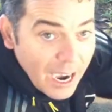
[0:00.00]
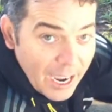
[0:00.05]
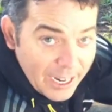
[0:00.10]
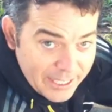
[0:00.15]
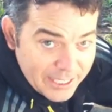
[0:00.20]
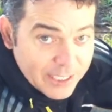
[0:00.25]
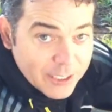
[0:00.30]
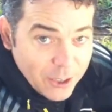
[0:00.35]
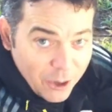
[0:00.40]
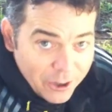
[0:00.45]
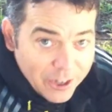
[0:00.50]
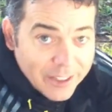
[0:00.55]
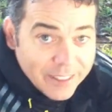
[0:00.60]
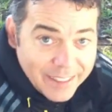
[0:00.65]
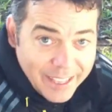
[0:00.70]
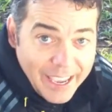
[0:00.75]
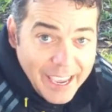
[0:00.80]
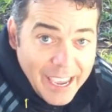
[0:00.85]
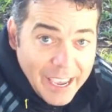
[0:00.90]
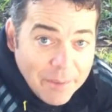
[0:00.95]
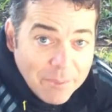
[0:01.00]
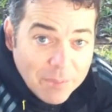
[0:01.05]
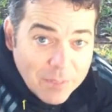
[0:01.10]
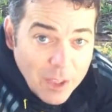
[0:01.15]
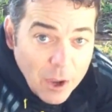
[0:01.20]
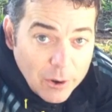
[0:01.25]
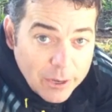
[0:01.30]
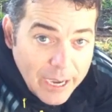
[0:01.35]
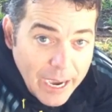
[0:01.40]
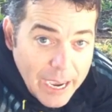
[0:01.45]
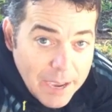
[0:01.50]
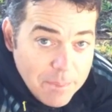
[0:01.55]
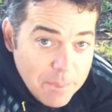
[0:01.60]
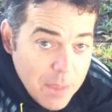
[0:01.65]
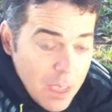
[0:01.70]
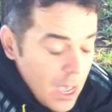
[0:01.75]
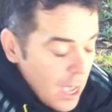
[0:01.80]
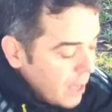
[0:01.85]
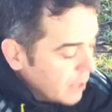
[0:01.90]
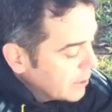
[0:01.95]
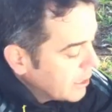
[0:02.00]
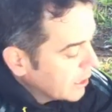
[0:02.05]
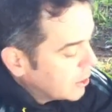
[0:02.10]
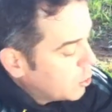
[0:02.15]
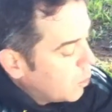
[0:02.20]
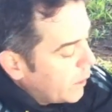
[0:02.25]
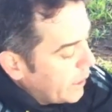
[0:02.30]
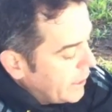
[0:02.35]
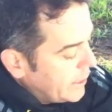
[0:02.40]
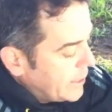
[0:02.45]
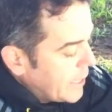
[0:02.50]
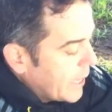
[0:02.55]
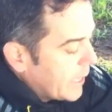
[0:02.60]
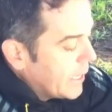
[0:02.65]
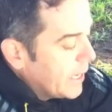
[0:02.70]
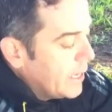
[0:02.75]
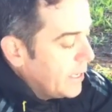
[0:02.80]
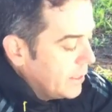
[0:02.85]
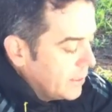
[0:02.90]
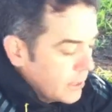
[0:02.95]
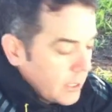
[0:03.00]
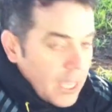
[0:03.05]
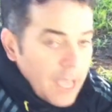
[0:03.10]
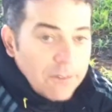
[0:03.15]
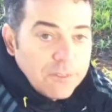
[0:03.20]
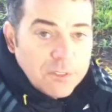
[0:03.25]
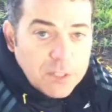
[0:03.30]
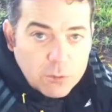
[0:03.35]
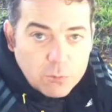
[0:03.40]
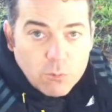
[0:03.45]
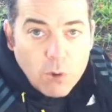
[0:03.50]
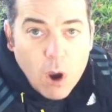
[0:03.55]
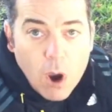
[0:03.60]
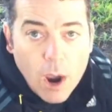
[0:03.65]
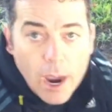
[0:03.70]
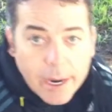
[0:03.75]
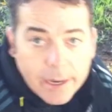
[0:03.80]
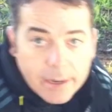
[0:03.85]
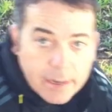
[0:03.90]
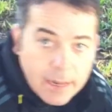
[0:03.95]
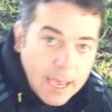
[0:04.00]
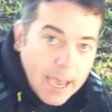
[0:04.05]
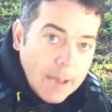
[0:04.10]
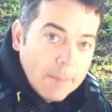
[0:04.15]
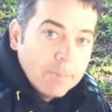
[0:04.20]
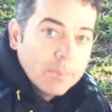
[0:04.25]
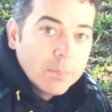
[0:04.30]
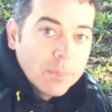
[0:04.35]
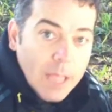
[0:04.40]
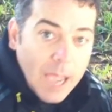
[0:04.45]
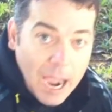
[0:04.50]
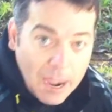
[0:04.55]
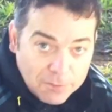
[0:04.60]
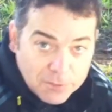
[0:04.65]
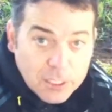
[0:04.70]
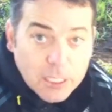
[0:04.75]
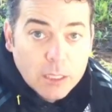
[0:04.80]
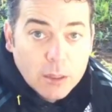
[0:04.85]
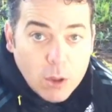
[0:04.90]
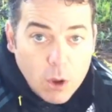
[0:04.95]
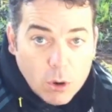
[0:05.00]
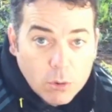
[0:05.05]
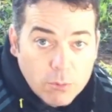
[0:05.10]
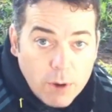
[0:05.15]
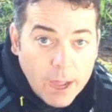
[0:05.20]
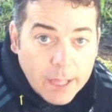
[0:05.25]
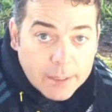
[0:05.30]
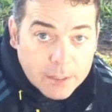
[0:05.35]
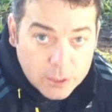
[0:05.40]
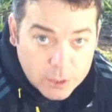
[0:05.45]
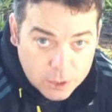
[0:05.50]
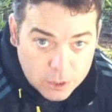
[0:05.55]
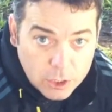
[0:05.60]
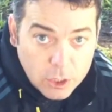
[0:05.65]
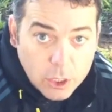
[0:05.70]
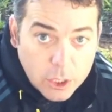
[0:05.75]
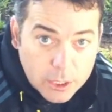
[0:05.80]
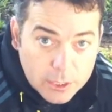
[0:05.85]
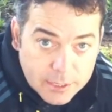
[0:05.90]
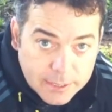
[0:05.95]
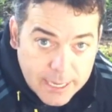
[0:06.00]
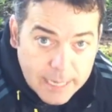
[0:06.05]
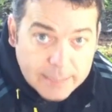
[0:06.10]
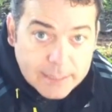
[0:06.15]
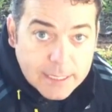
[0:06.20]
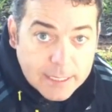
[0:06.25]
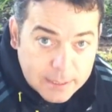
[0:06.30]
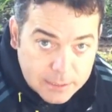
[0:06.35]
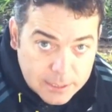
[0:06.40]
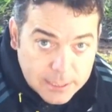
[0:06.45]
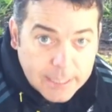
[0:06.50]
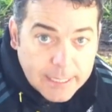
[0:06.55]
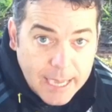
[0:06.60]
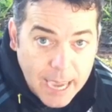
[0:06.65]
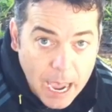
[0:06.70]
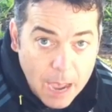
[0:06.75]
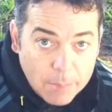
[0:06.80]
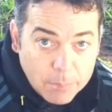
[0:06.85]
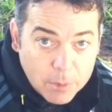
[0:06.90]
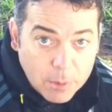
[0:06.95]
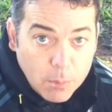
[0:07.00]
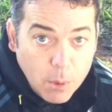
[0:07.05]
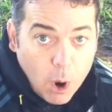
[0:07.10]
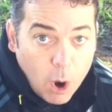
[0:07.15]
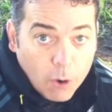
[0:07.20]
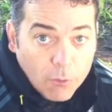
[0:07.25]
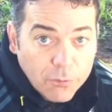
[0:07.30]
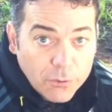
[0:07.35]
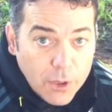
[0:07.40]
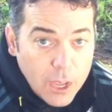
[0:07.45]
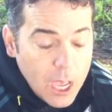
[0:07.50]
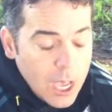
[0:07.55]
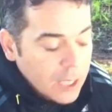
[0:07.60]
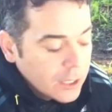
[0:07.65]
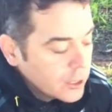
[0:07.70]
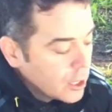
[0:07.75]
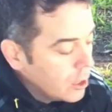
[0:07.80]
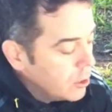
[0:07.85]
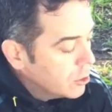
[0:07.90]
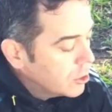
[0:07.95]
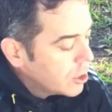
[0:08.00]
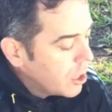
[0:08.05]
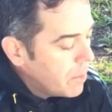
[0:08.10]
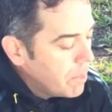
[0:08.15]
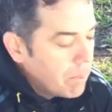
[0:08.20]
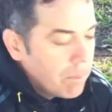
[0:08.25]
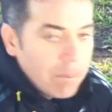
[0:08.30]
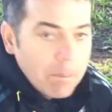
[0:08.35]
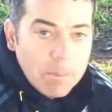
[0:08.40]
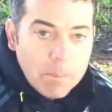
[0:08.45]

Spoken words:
And he's got it there. Okay? So 20 seconds left and right. After your long runs, you can start to calm them off. So